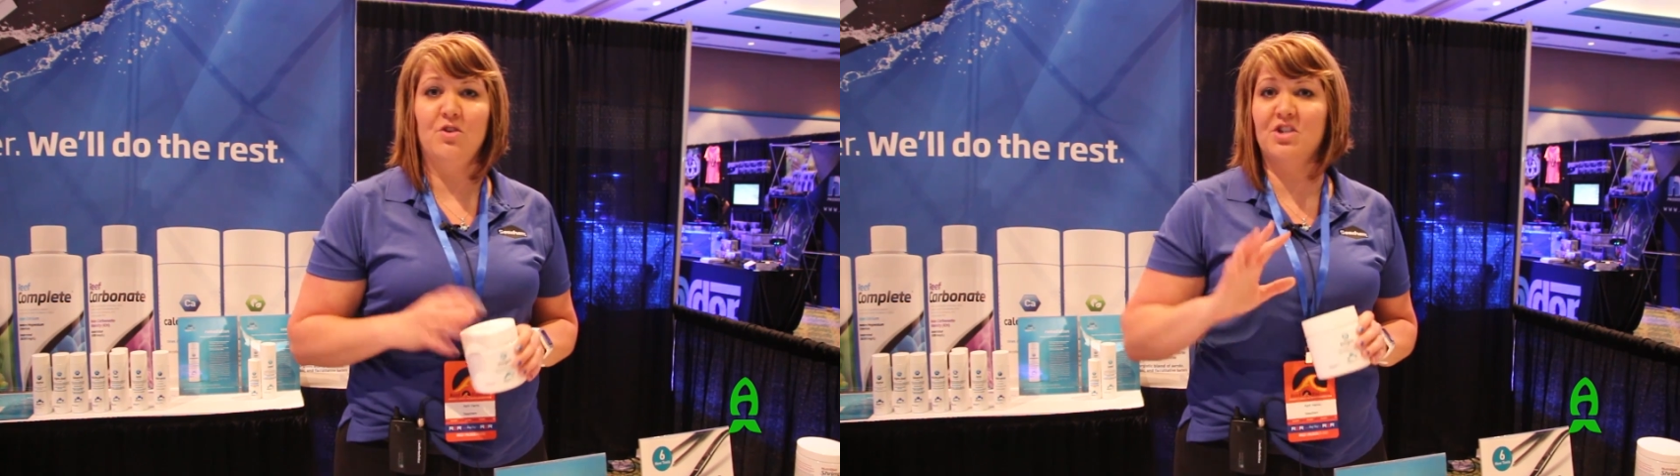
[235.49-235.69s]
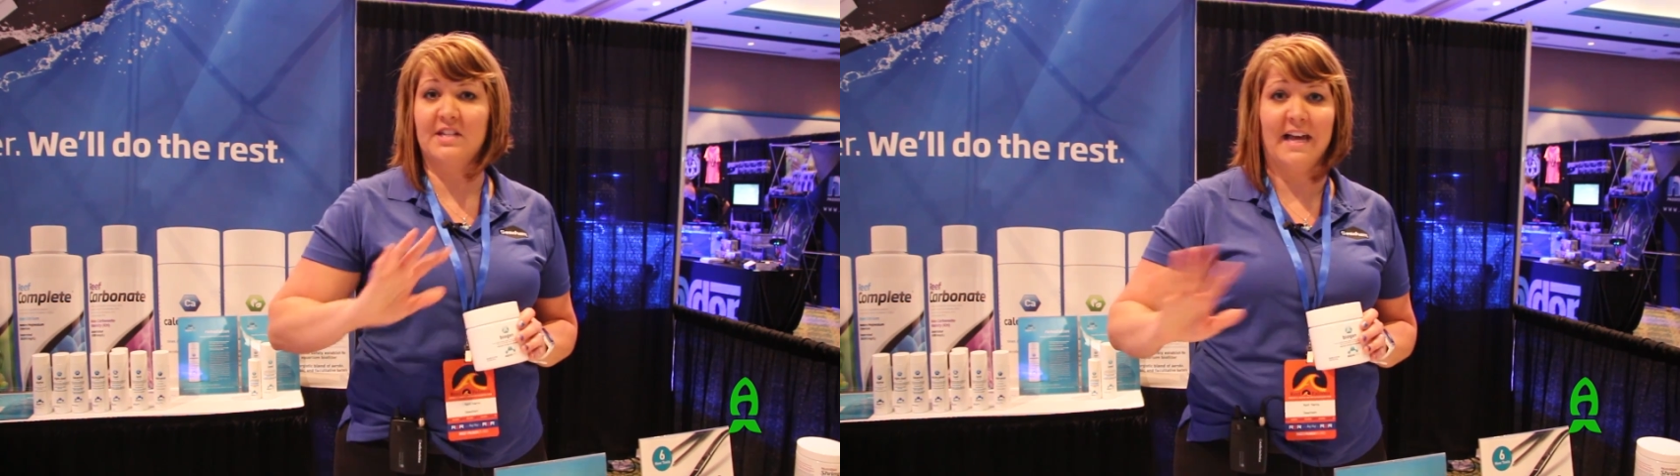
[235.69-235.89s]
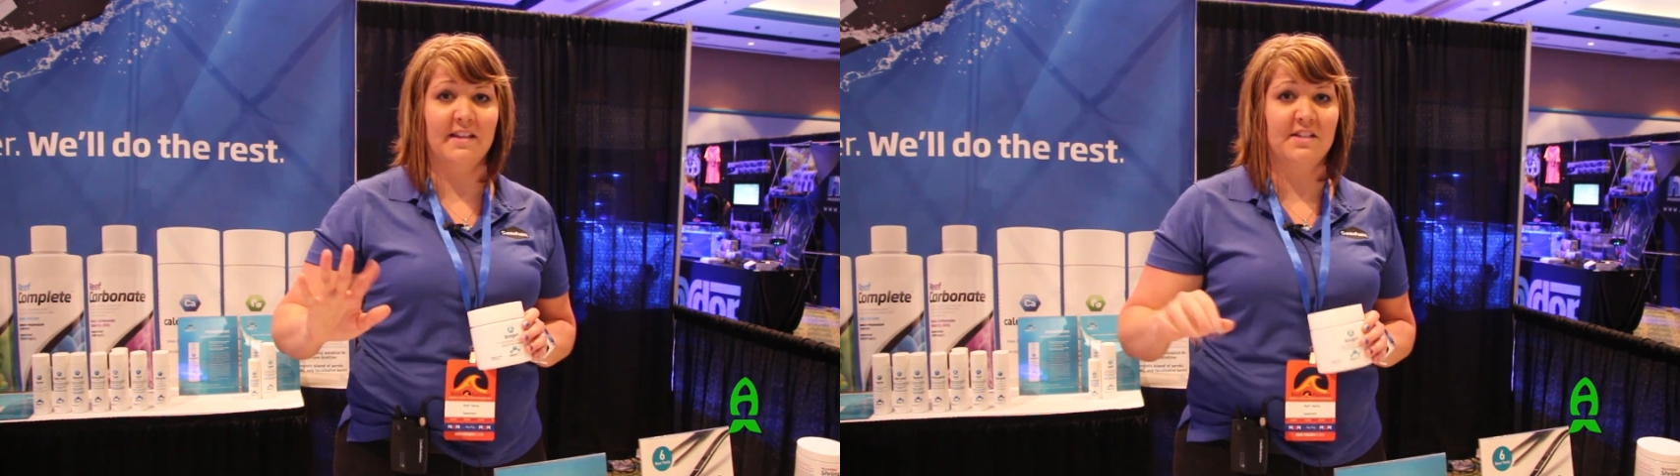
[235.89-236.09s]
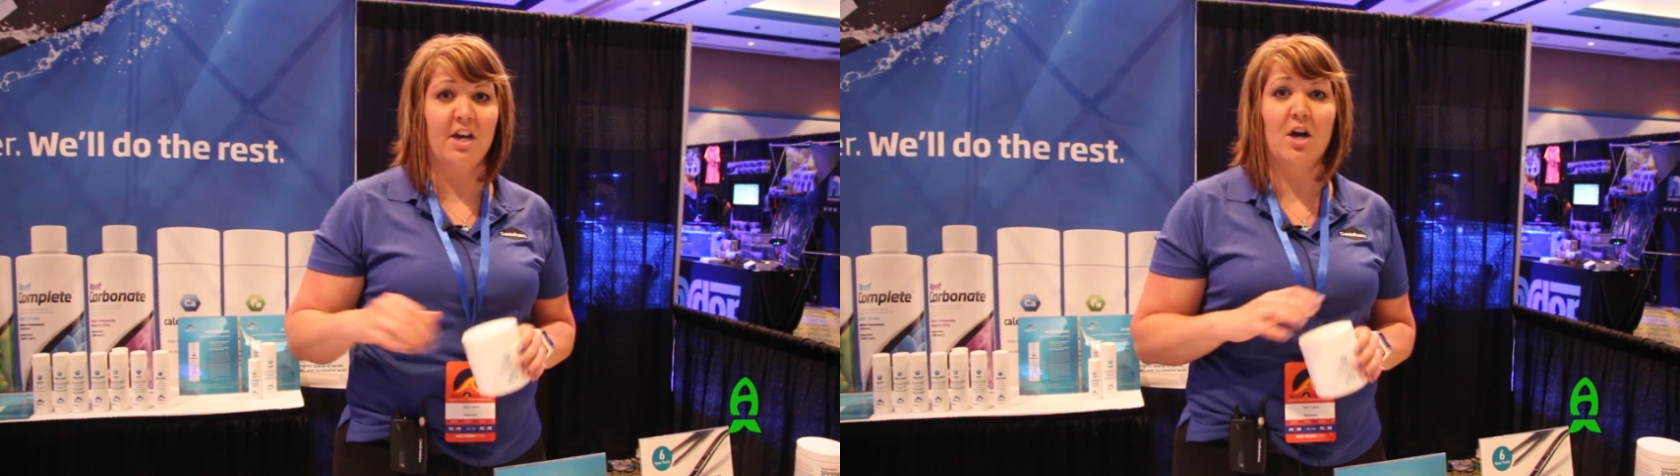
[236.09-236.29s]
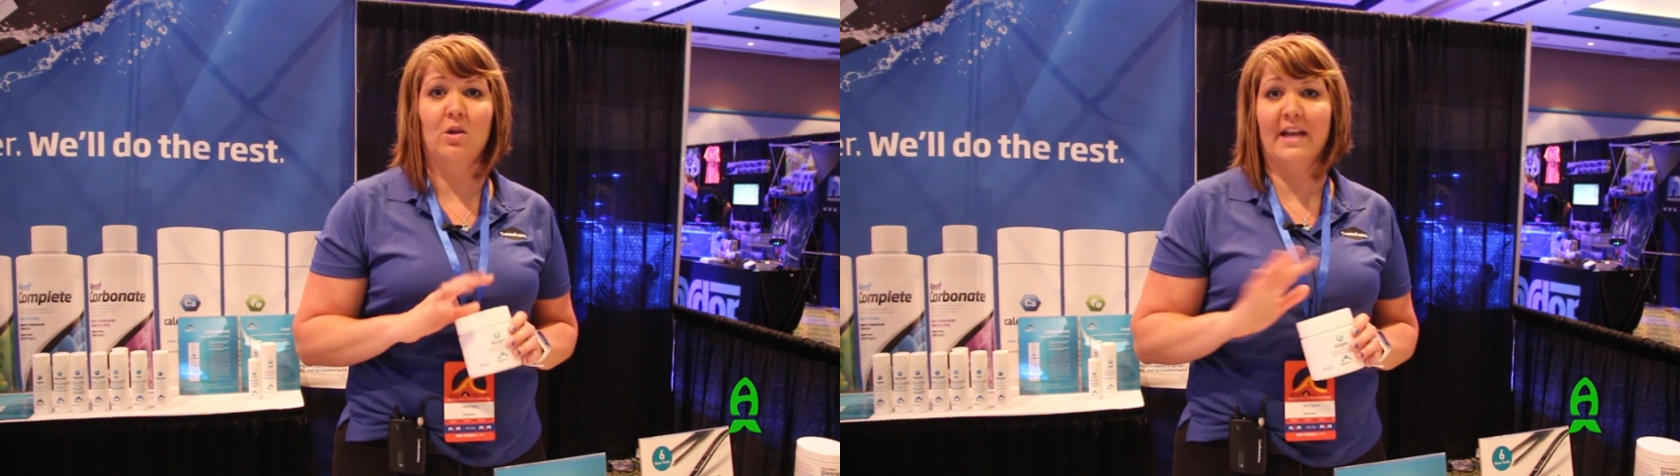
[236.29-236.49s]
You just let this
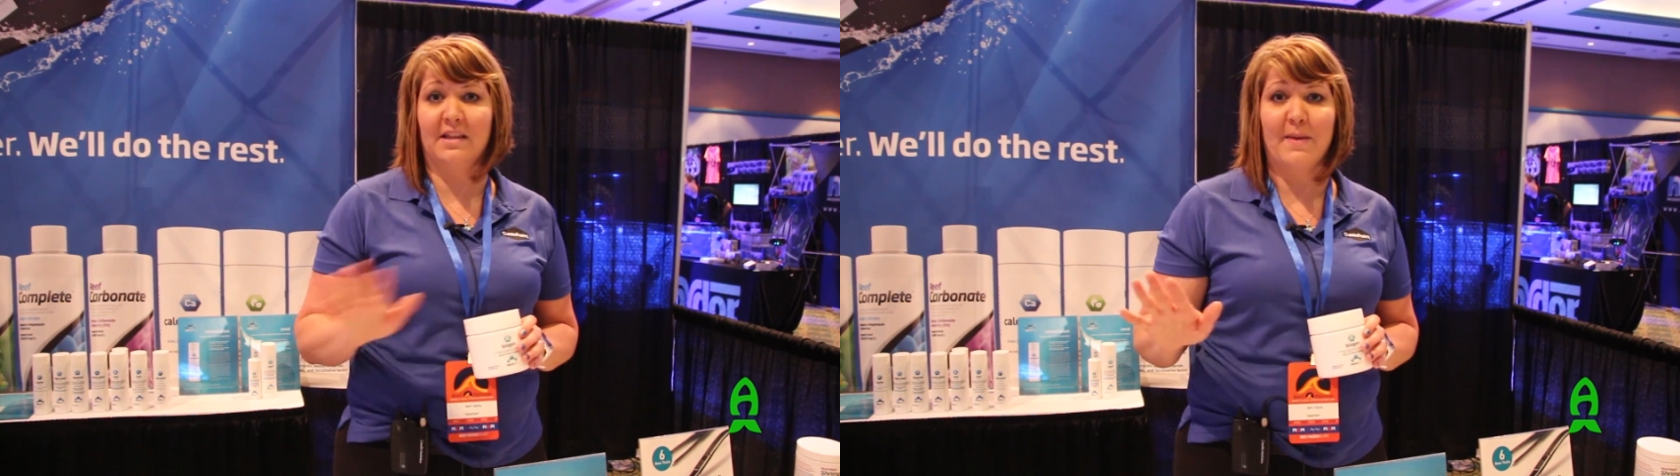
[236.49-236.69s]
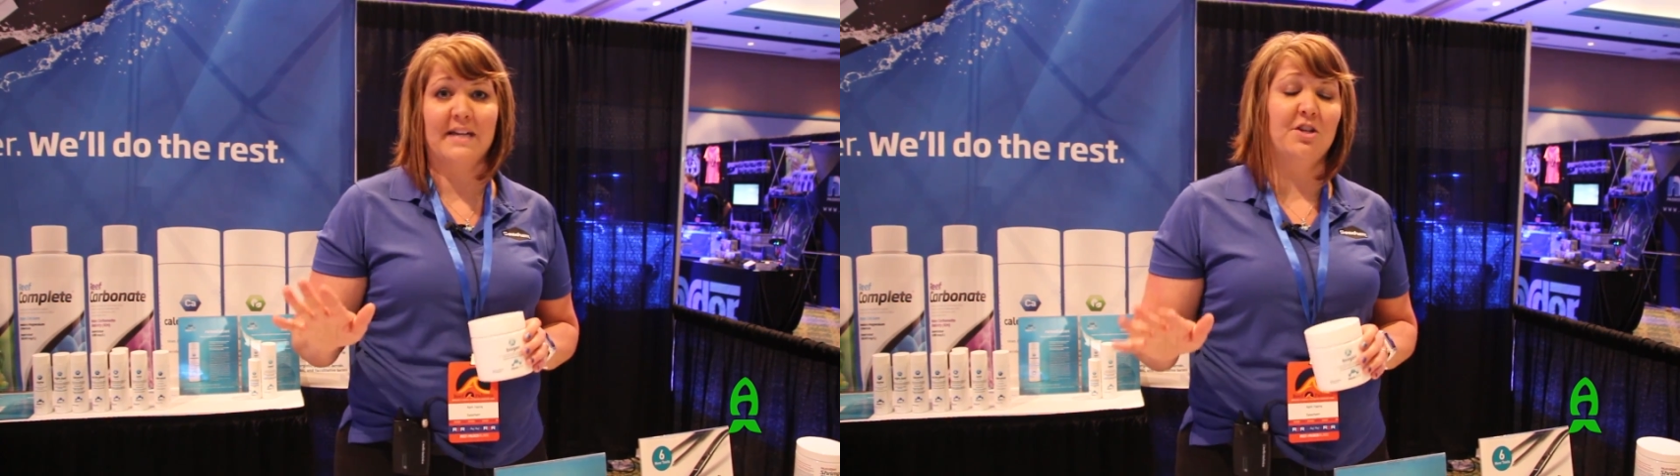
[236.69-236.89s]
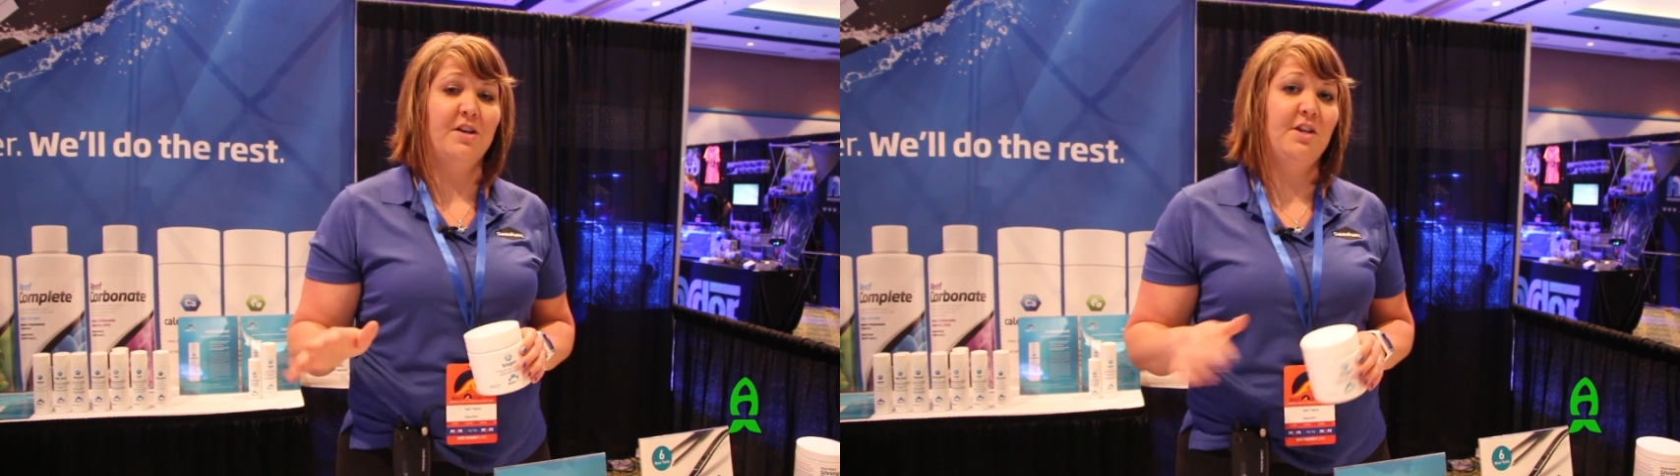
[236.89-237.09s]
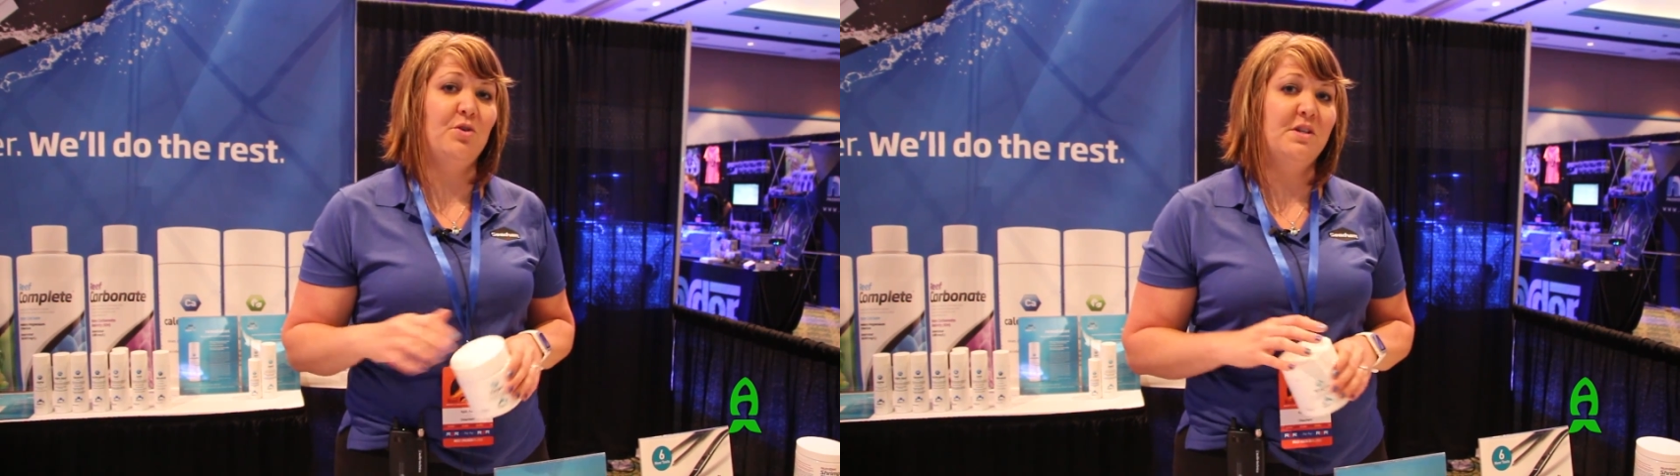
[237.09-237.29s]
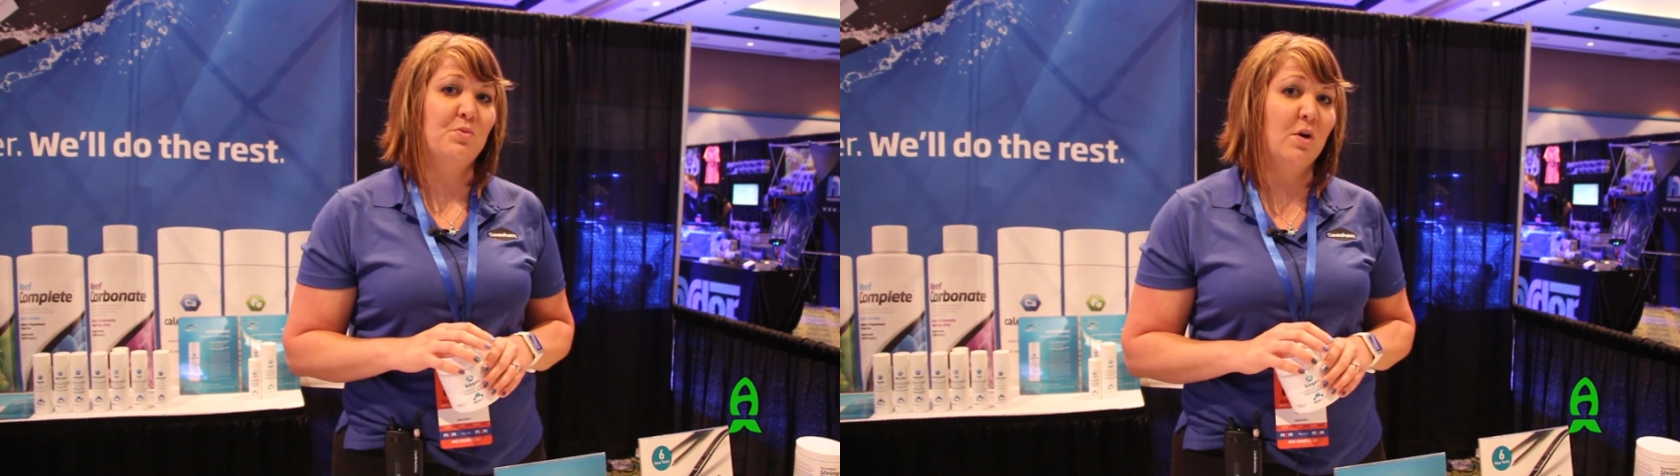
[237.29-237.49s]
go, let the bacteria
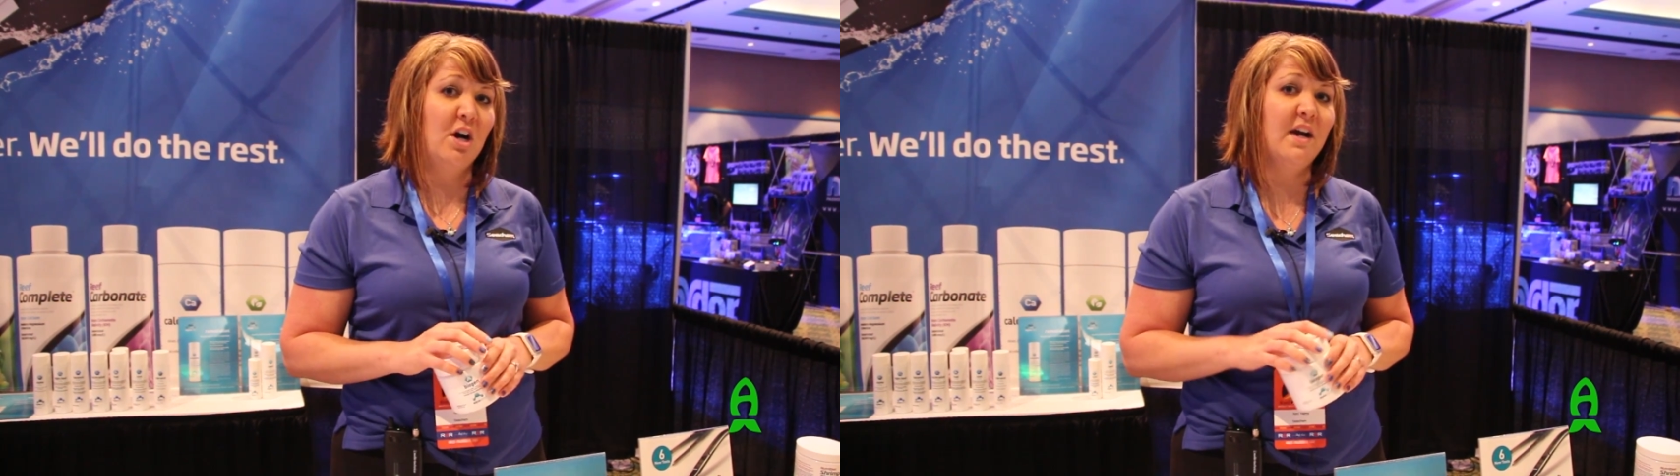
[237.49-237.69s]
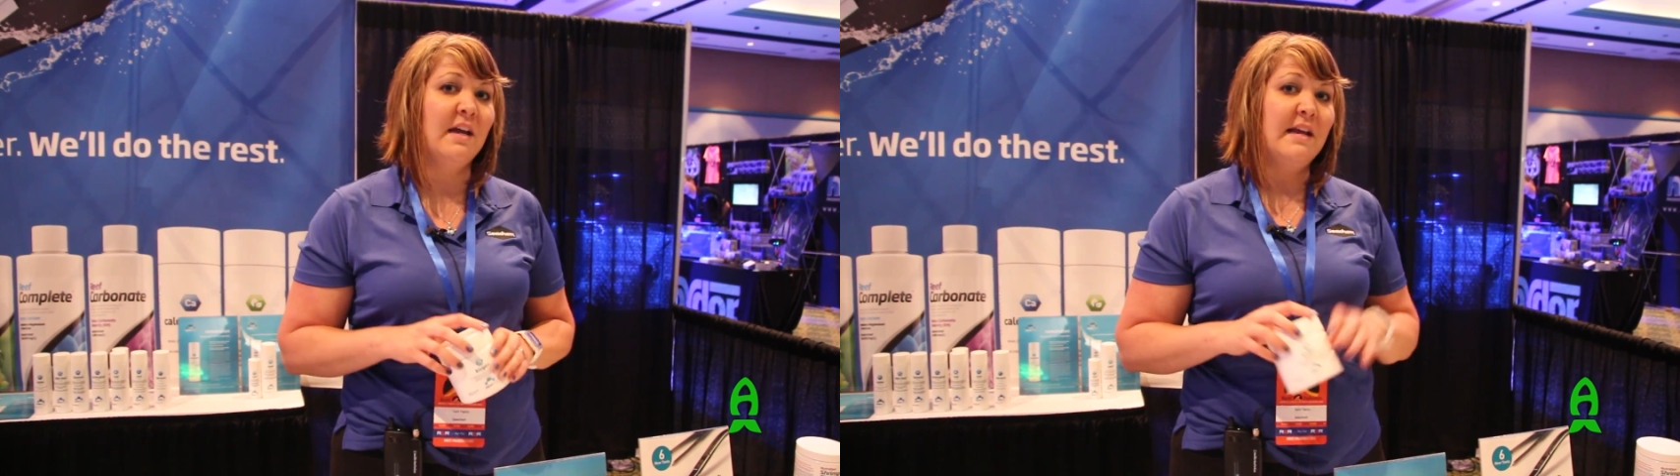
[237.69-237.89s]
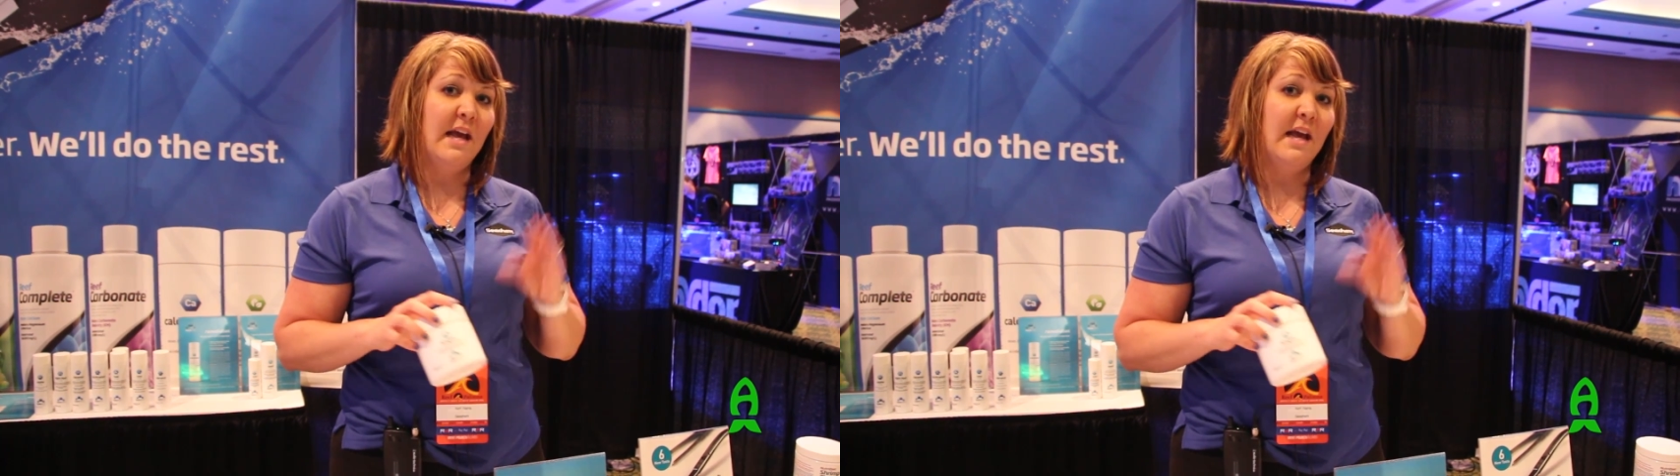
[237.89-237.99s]
do its work,